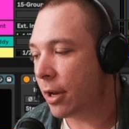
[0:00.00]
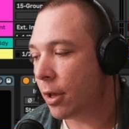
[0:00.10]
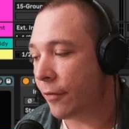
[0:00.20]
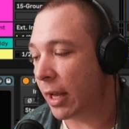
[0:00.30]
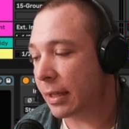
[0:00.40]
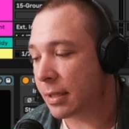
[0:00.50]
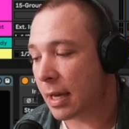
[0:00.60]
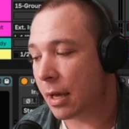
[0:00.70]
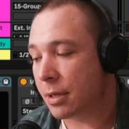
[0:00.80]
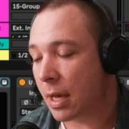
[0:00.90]
if you like the
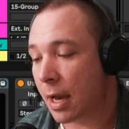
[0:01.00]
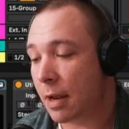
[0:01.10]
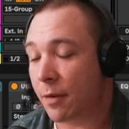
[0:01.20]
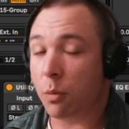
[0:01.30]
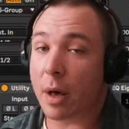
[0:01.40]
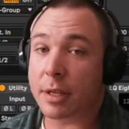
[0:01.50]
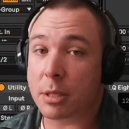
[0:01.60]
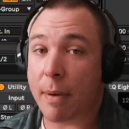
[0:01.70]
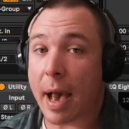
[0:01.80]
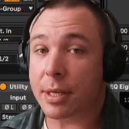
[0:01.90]
sound design, if you want
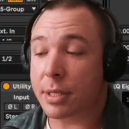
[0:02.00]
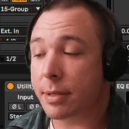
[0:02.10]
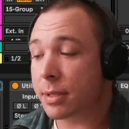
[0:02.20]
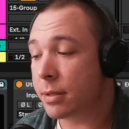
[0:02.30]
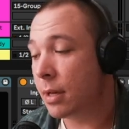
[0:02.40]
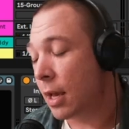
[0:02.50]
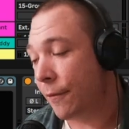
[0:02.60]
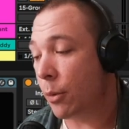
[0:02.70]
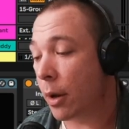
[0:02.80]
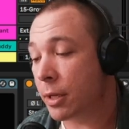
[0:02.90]
these patches, if
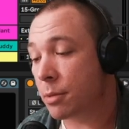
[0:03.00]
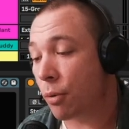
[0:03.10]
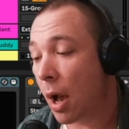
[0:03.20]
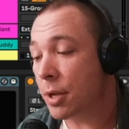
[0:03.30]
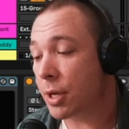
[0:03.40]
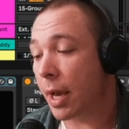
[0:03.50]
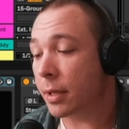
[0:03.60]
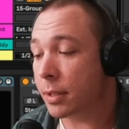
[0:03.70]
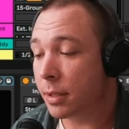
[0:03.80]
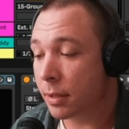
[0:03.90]
you want this
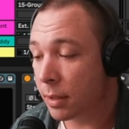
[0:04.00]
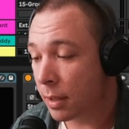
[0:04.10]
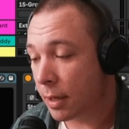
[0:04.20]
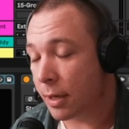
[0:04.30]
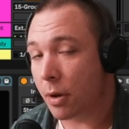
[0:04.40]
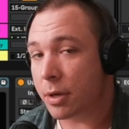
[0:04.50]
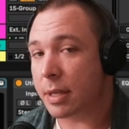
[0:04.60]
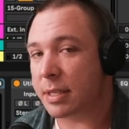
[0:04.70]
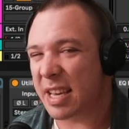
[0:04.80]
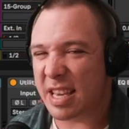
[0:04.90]
project, you know,
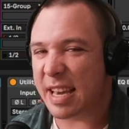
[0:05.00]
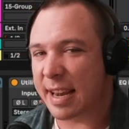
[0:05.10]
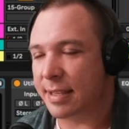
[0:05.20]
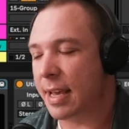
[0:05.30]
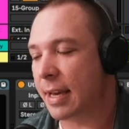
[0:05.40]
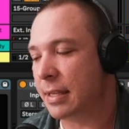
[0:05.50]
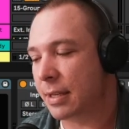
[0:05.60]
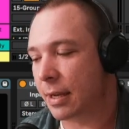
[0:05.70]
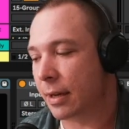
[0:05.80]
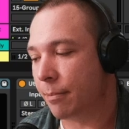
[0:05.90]
you got to dig
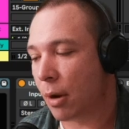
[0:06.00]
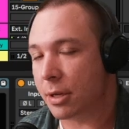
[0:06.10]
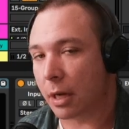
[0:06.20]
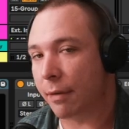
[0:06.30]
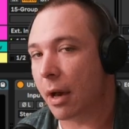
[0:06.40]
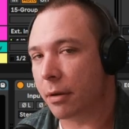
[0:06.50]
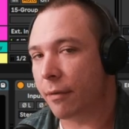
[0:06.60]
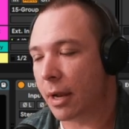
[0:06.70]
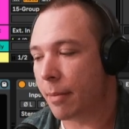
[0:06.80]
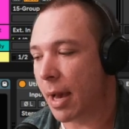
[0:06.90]
into the project file. You'll
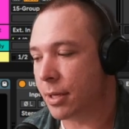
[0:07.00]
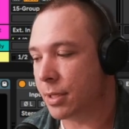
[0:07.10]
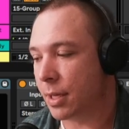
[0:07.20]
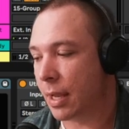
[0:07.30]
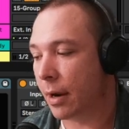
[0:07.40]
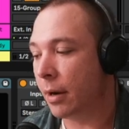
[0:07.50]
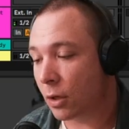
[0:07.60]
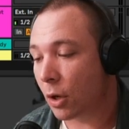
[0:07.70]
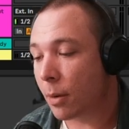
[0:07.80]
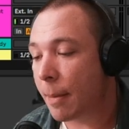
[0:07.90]
find the patches in there.
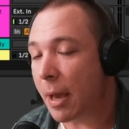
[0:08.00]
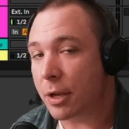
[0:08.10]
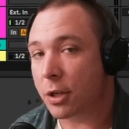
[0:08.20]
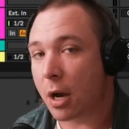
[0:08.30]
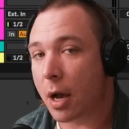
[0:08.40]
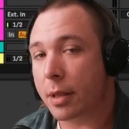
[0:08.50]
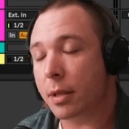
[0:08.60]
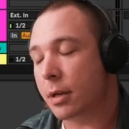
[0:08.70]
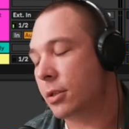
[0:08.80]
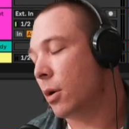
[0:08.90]
Go to my Patreon.
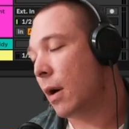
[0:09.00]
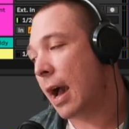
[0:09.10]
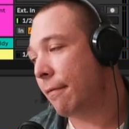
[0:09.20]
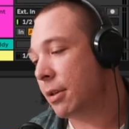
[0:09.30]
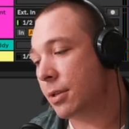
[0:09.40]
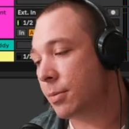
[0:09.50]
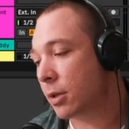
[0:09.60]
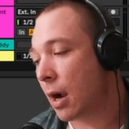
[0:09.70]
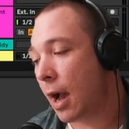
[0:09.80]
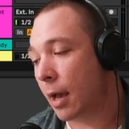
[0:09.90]
You don't have to
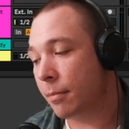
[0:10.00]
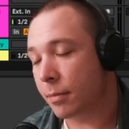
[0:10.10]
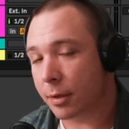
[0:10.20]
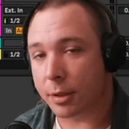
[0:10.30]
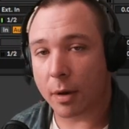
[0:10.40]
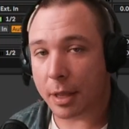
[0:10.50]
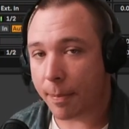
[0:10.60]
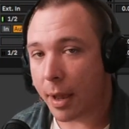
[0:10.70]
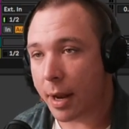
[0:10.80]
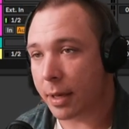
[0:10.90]
subscribe. You don't have to
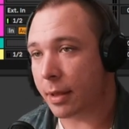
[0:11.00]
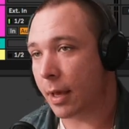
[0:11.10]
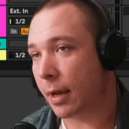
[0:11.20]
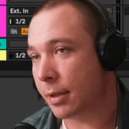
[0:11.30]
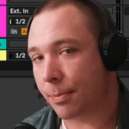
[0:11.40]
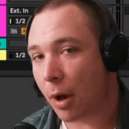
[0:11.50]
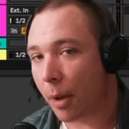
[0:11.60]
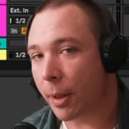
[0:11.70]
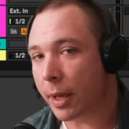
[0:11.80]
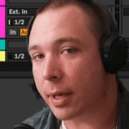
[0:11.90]
pay anything. It's a
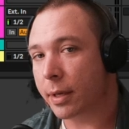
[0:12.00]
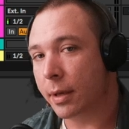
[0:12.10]
public,